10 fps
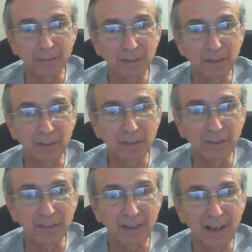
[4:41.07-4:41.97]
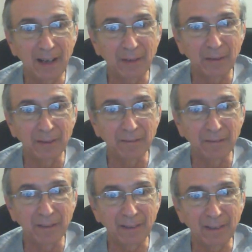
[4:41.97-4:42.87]
look over
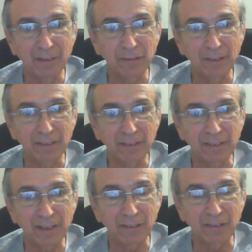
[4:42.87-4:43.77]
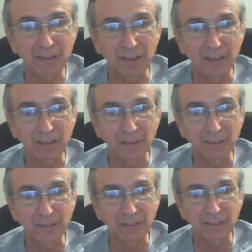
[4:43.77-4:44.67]
our interests as
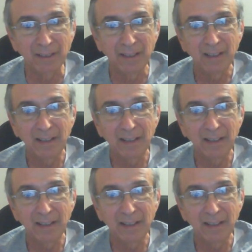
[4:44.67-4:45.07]
shareholders